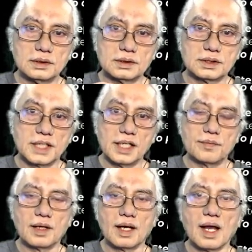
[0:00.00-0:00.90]

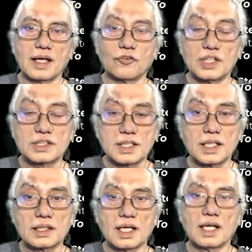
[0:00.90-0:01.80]
shape like
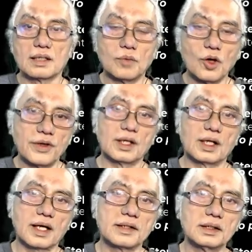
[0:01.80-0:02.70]
whistling, like blowing a
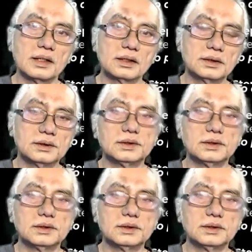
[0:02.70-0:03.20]
candle,